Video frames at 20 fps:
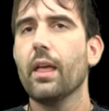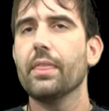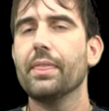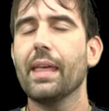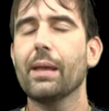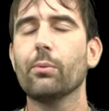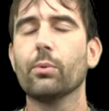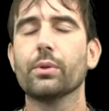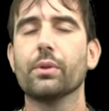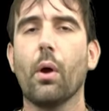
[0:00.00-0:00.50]

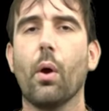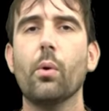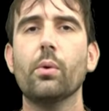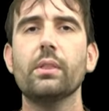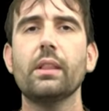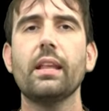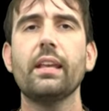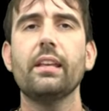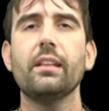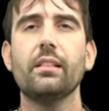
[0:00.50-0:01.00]
they would
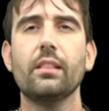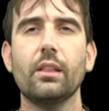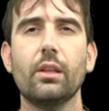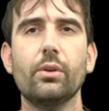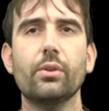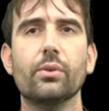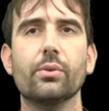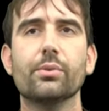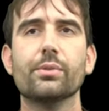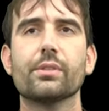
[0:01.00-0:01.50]
only
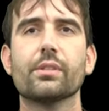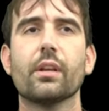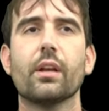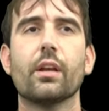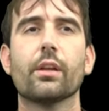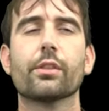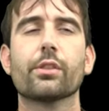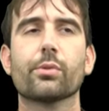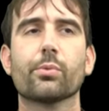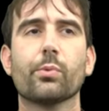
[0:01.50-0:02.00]
lose
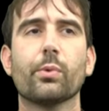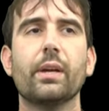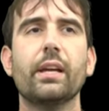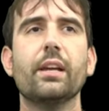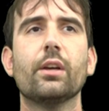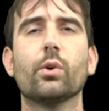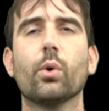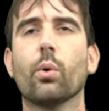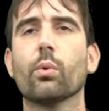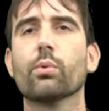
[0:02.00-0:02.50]

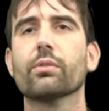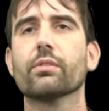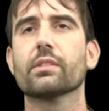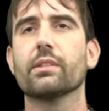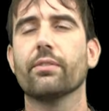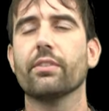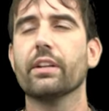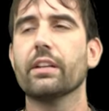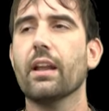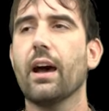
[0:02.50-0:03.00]
three quarters
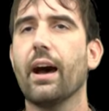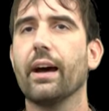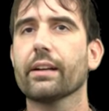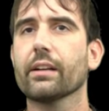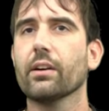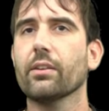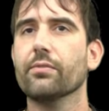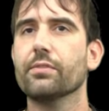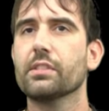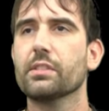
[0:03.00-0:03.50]
of a
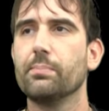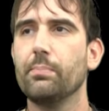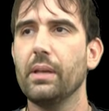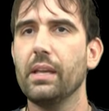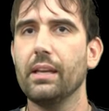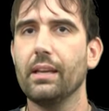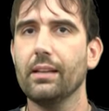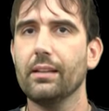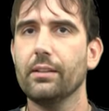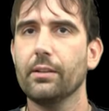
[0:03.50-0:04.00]
knot of
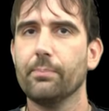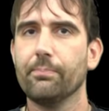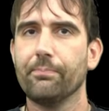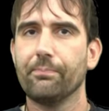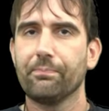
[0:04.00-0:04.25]
speed,